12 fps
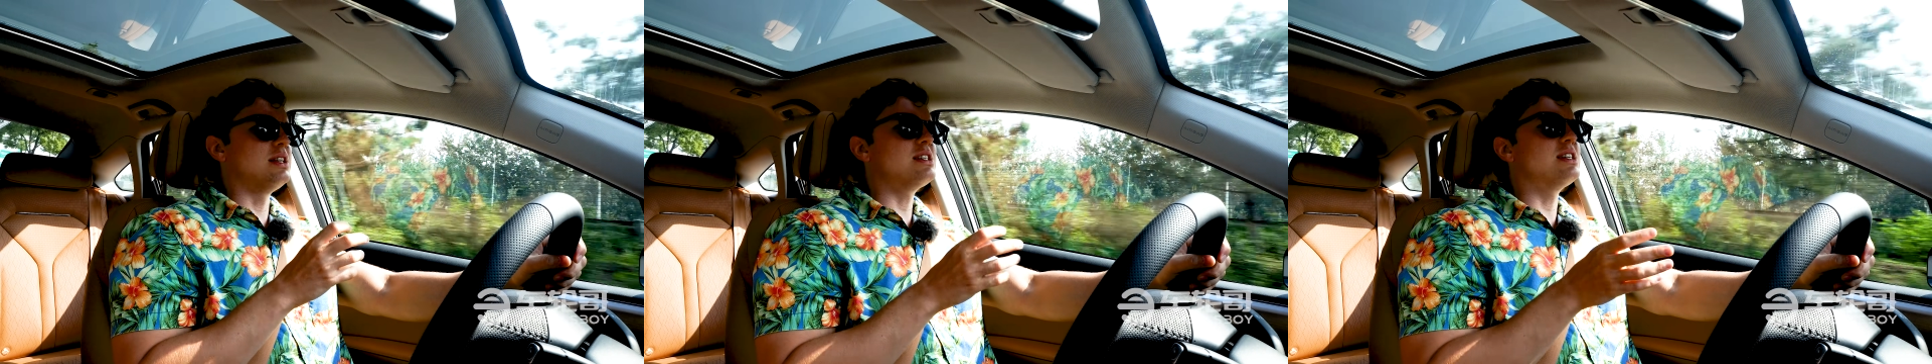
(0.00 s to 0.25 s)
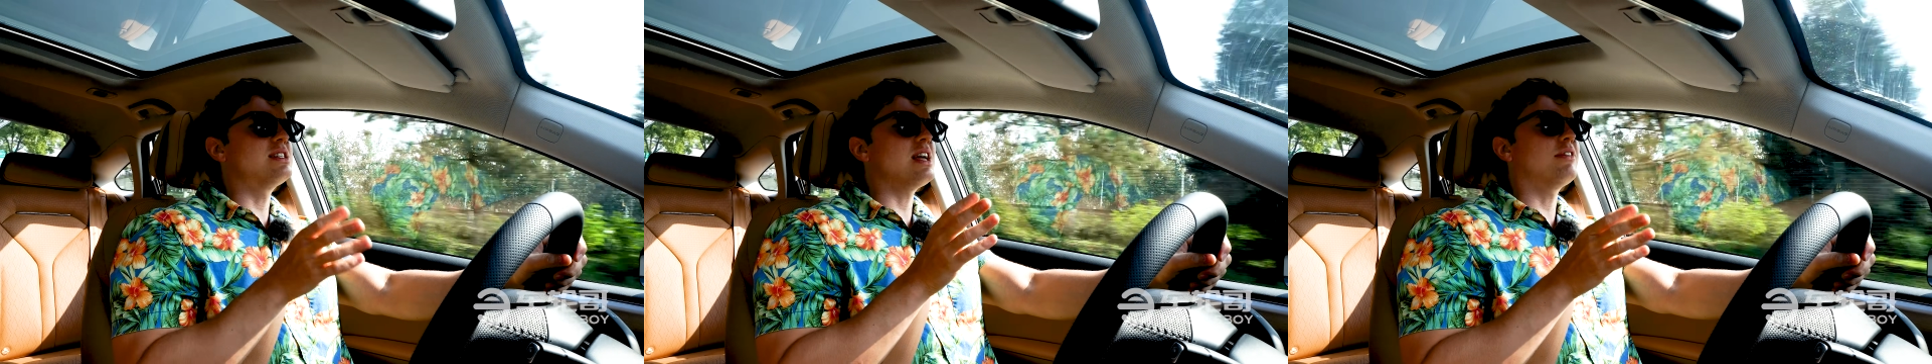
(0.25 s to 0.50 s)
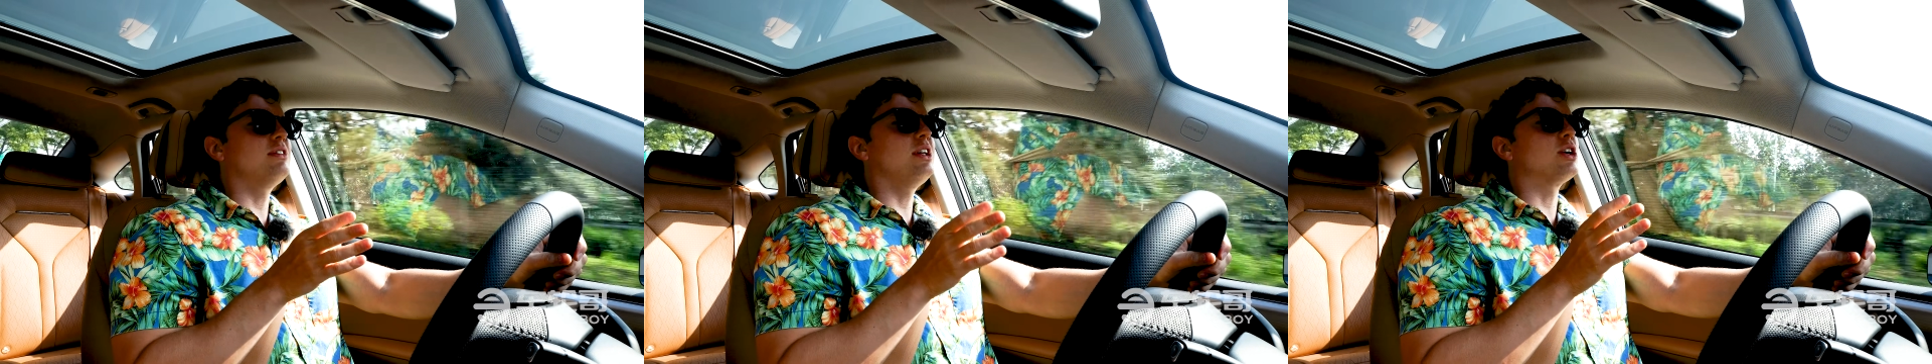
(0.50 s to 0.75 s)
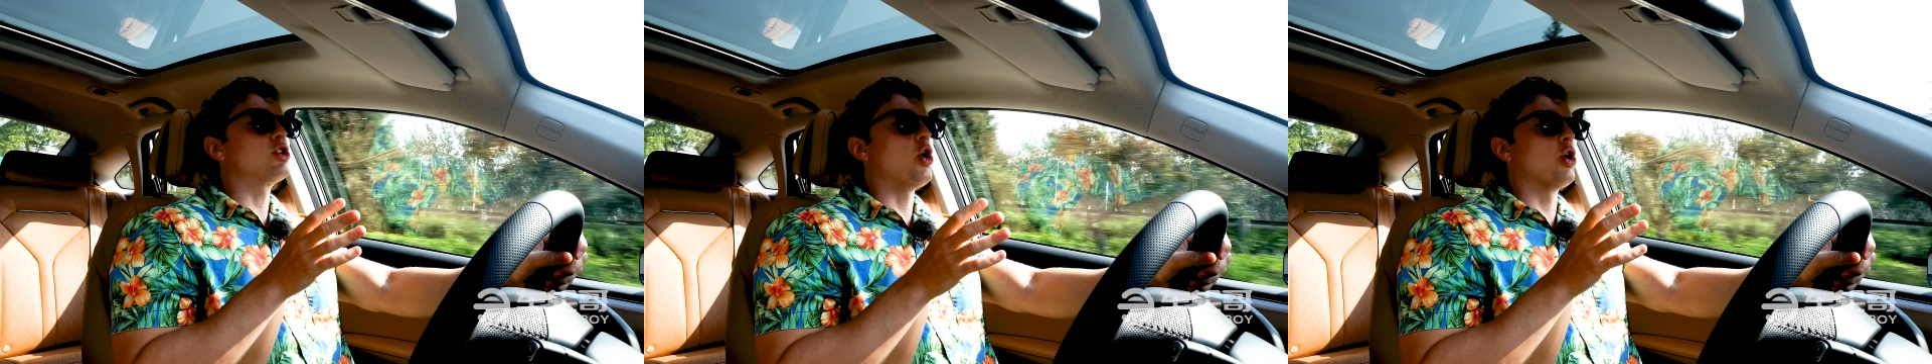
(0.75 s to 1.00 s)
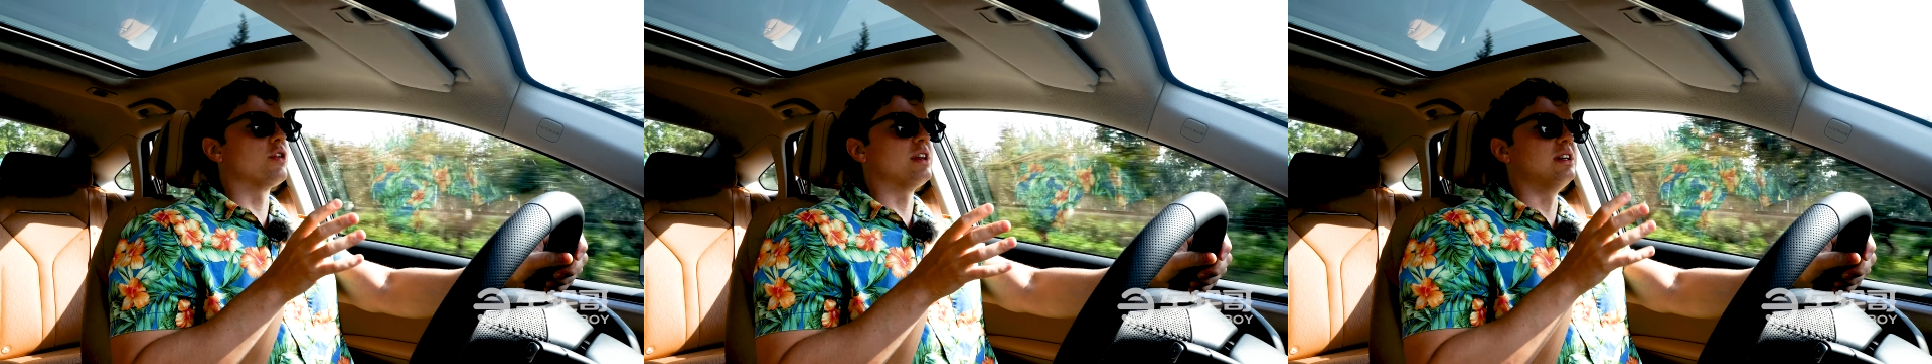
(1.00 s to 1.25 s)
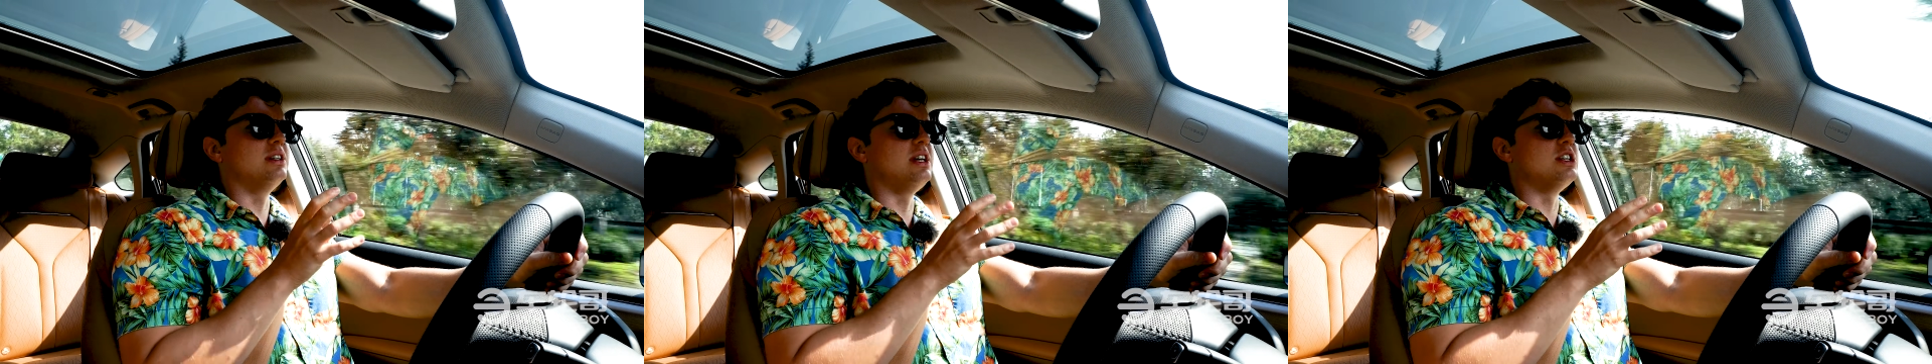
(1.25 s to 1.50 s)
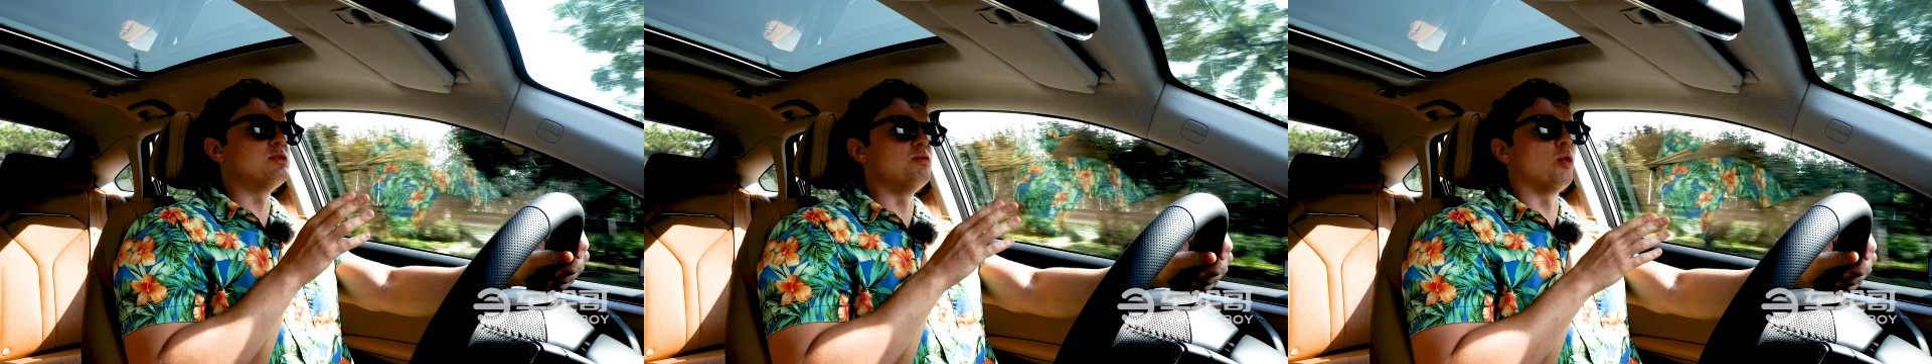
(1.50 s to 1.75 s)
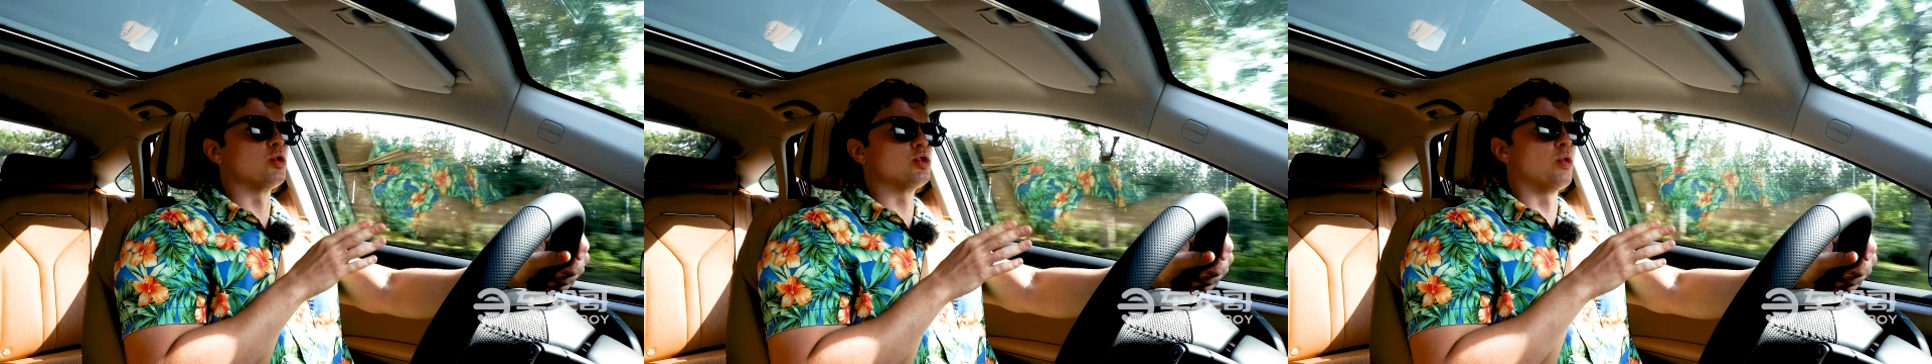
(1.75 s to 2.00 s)
This is definitely a car that leans
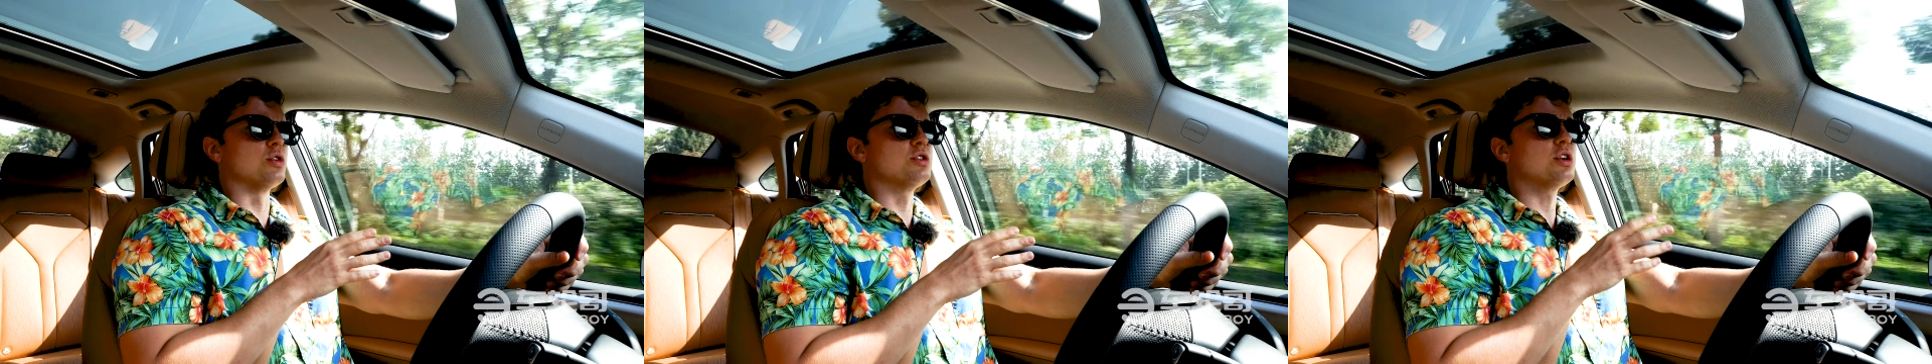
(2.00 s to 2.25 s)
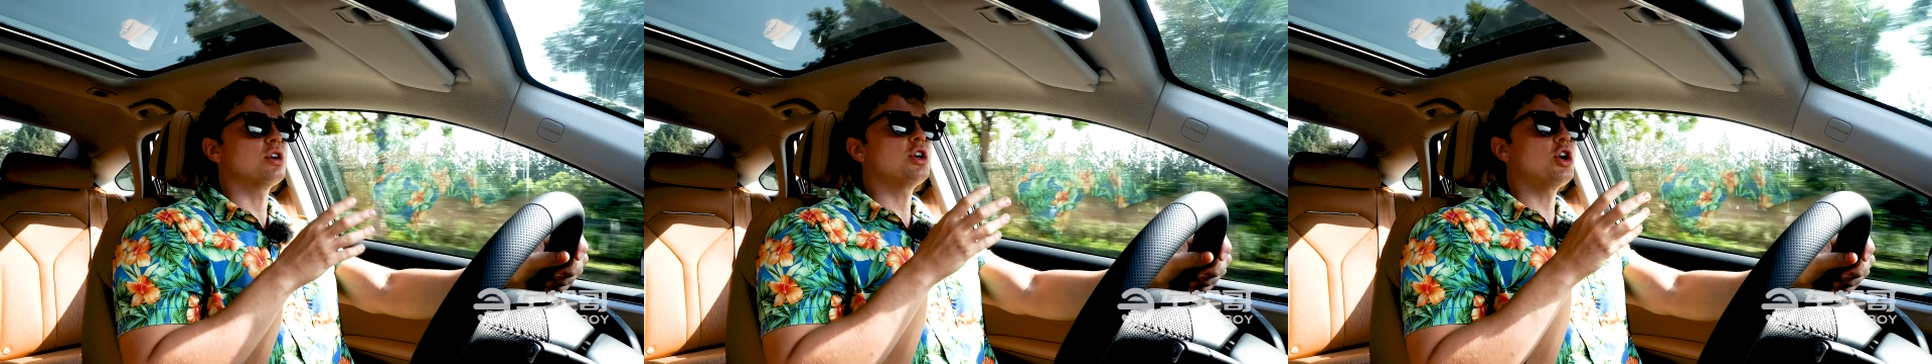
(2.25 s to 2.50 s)
more towards